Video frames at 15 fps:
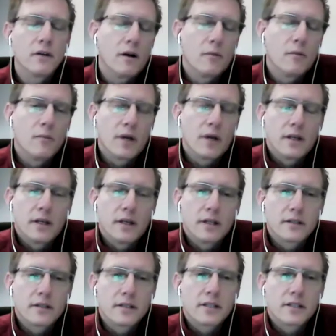But
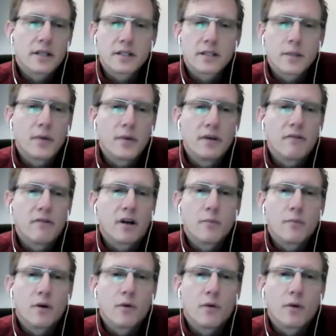it sets up an
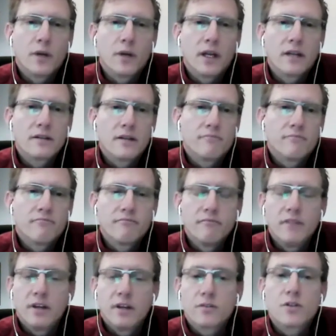environment where we get to,
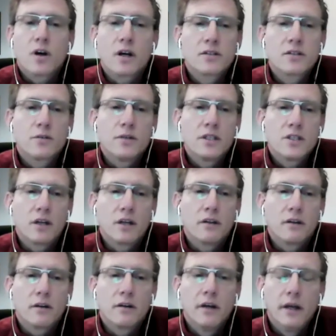talk to each
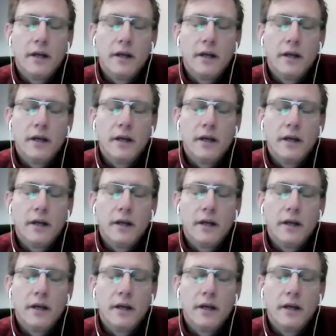other